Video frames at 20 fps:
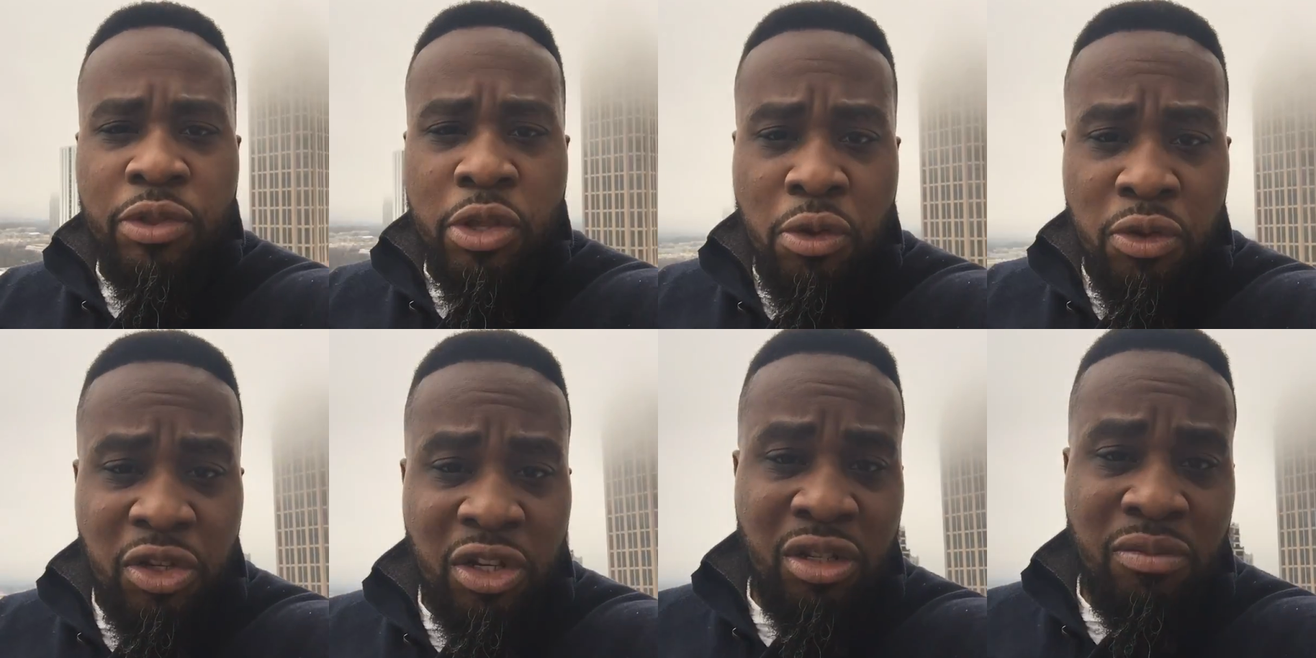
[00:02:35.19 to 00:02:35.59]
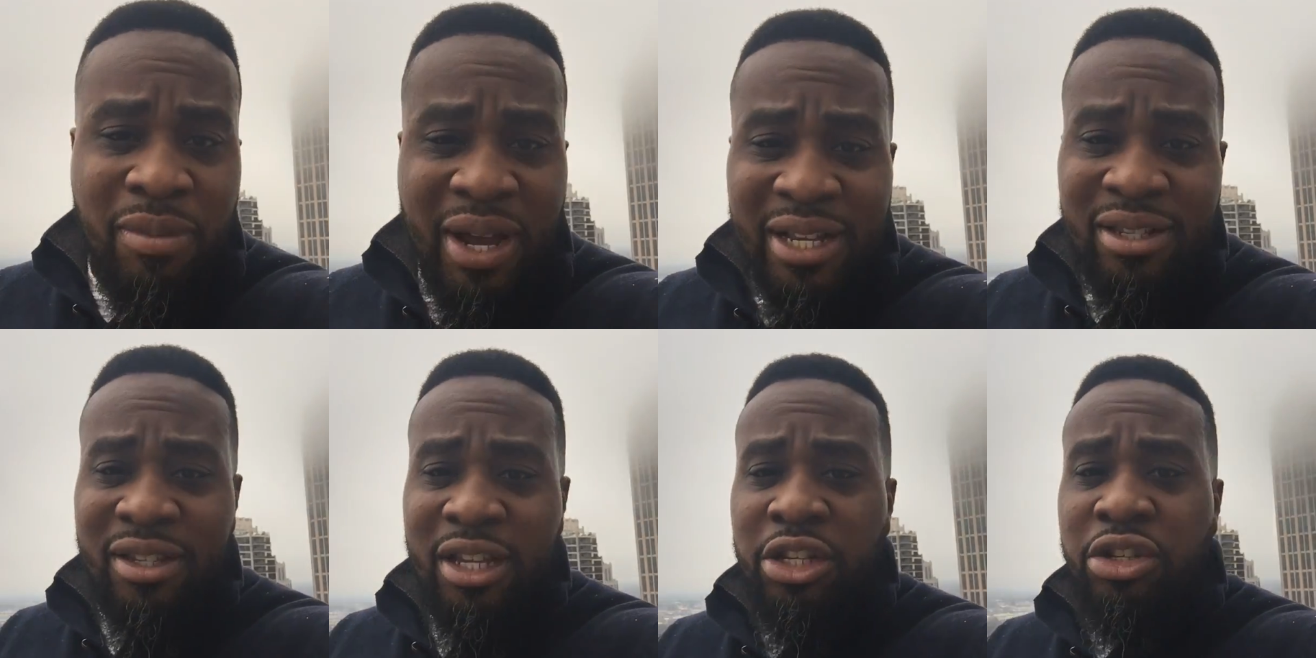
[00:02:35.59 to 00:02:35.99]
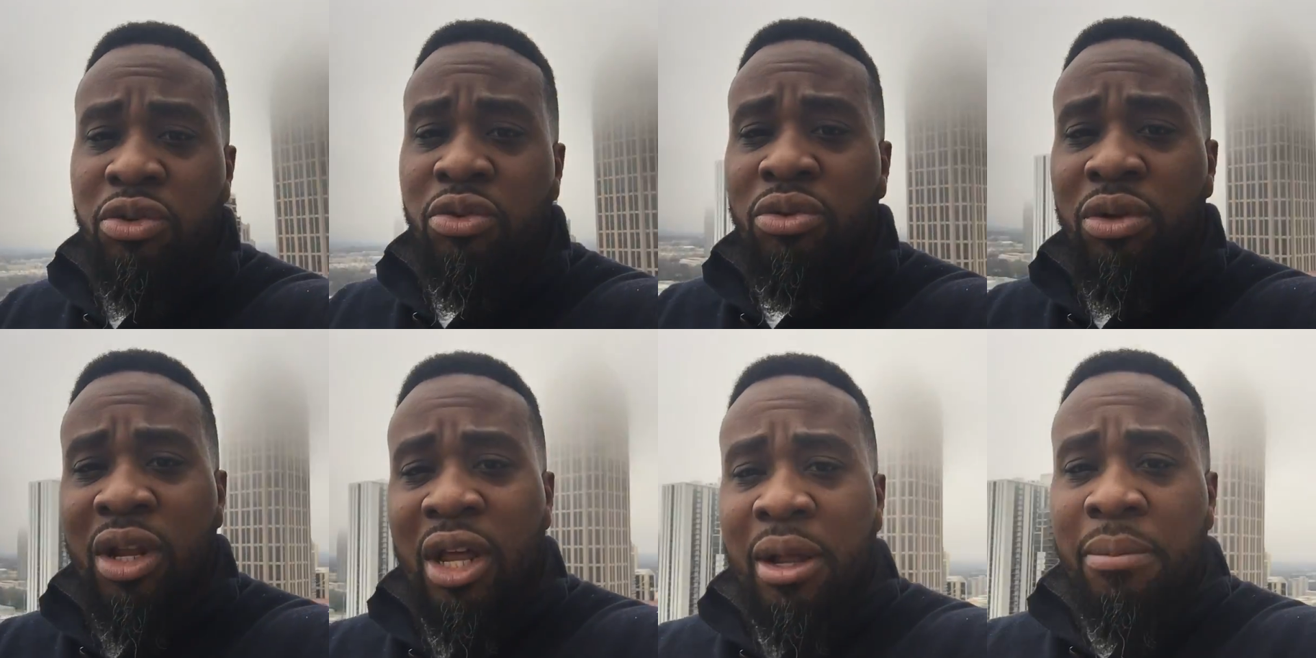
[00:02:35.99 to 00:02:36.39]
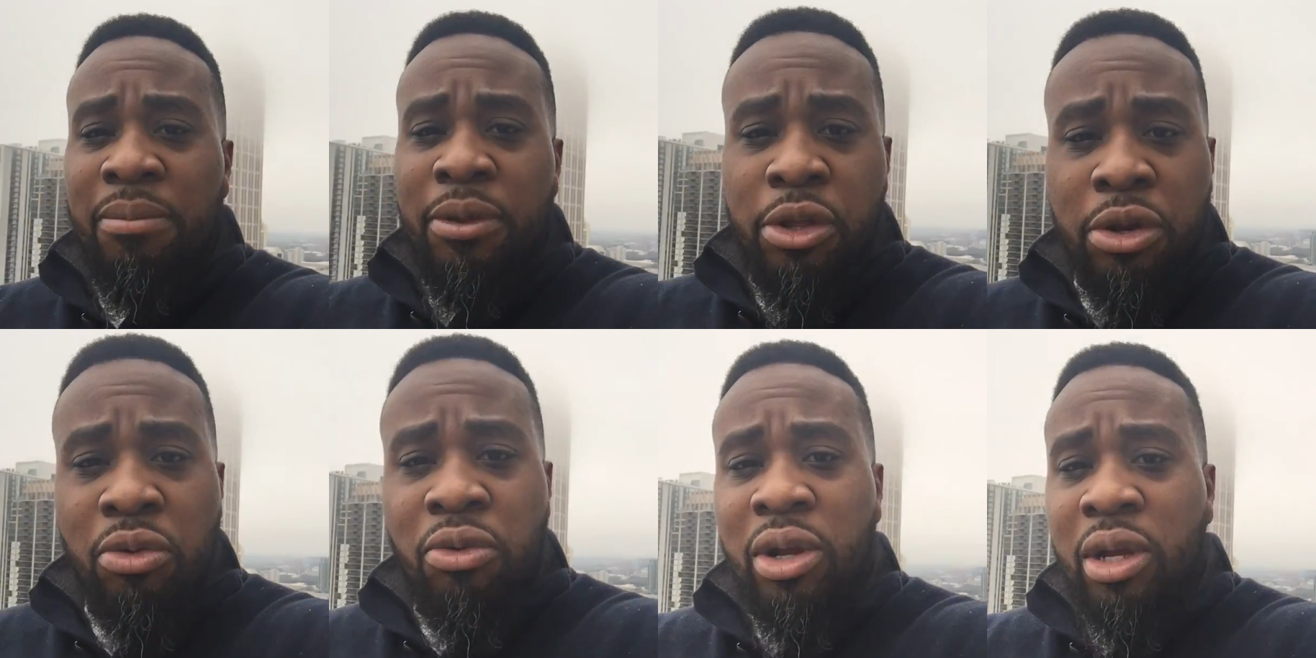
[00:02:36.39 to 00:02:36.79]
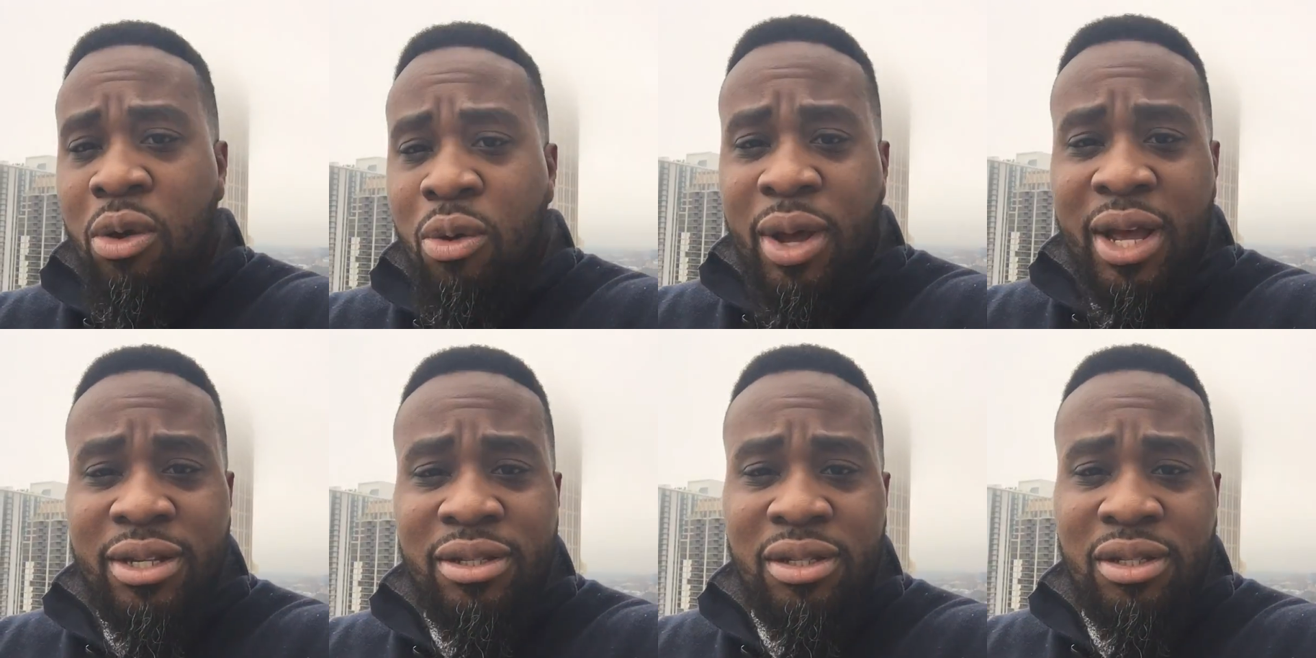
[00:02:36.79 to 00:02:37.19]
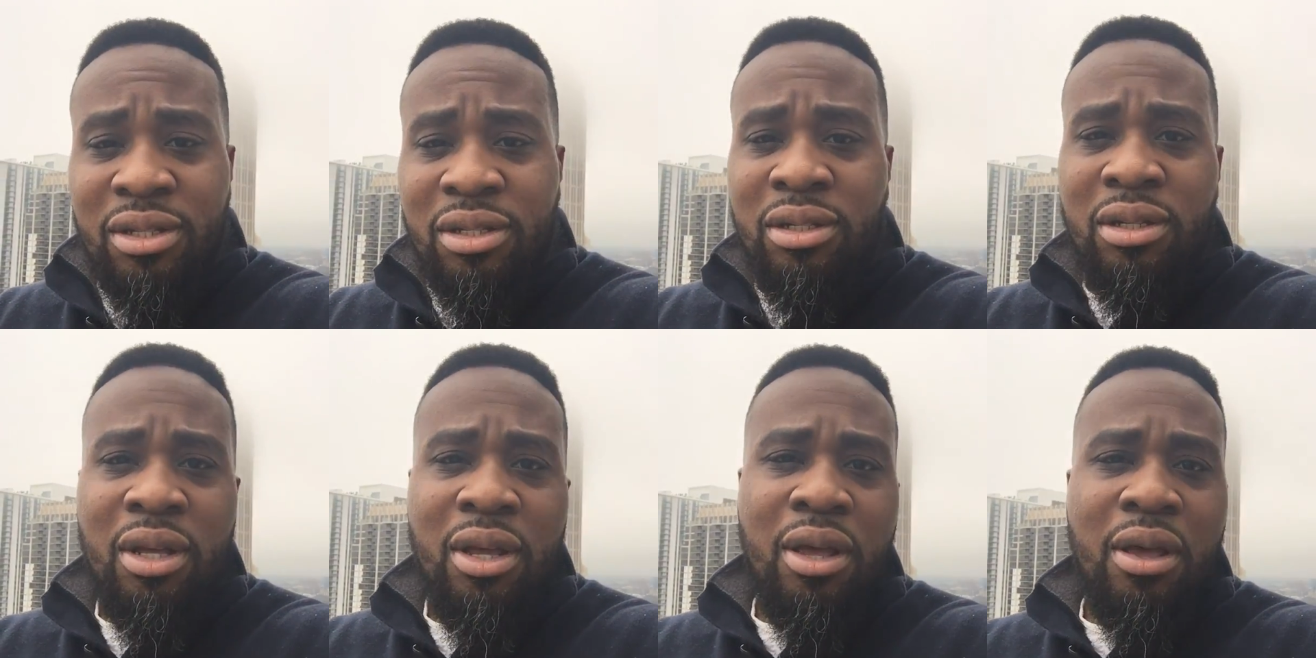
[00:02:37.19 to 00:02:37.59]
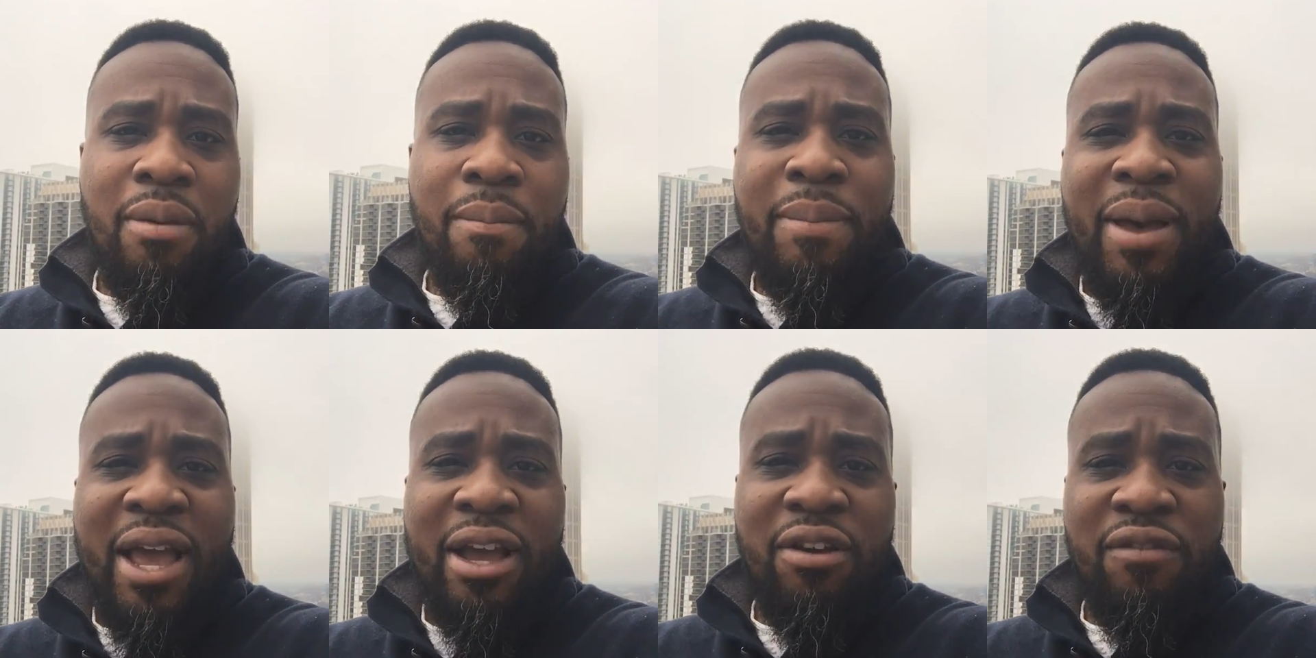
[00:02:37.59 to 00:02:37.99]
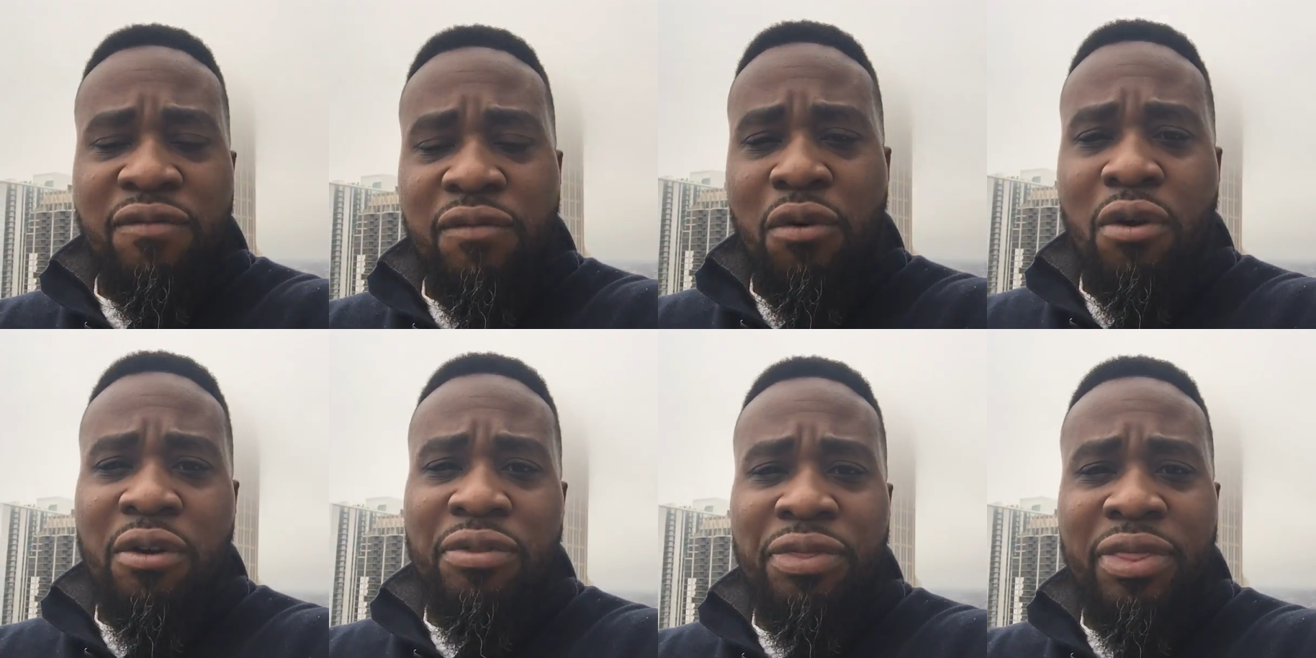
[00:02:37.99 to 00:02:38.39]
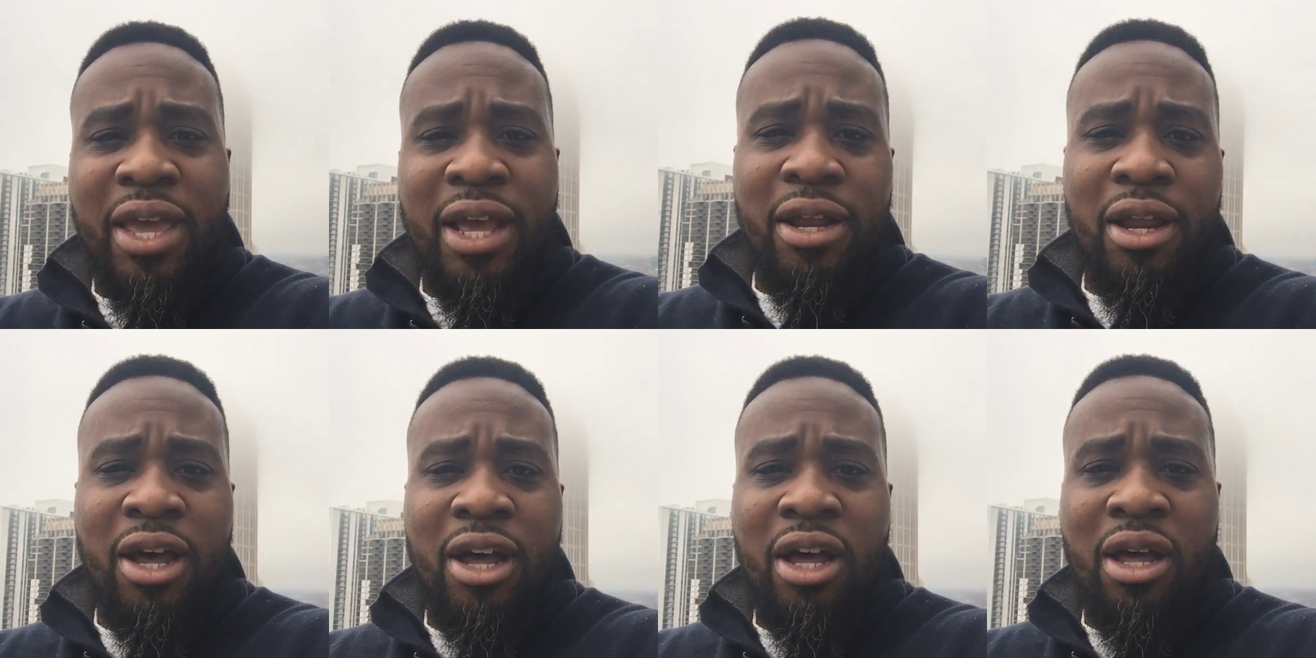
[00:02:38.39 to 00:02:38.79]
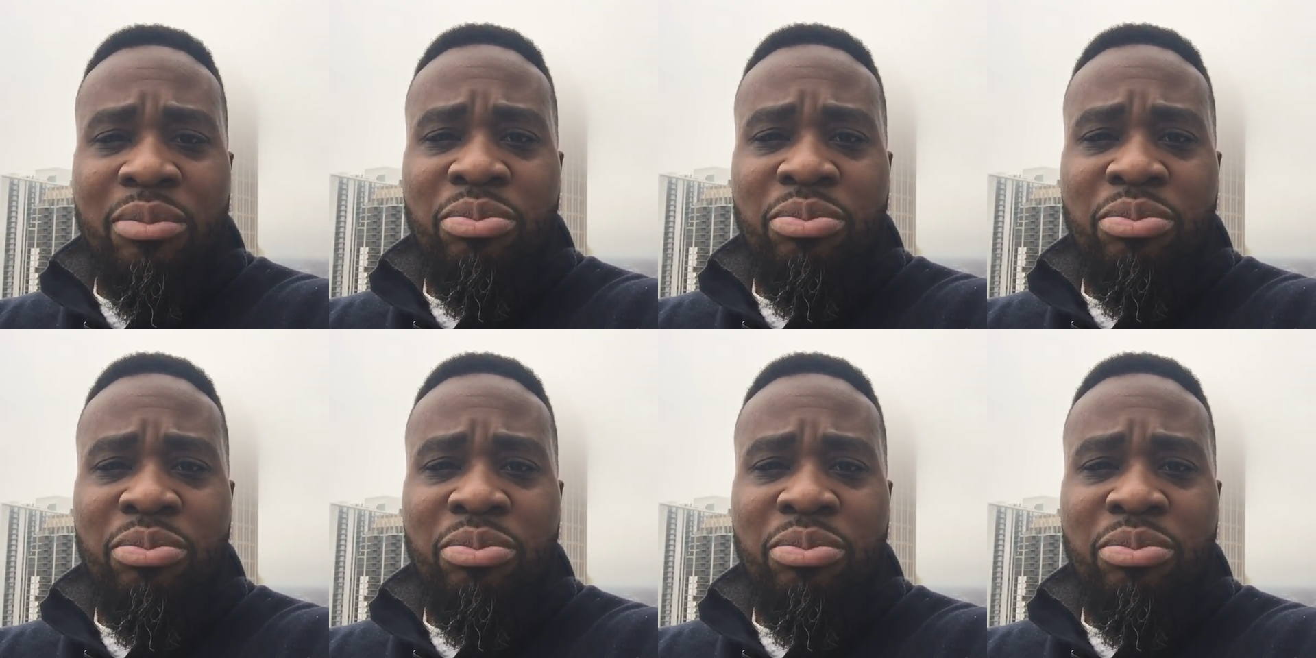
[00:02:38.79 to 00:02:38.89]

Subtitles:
users might send you little requests back and forth that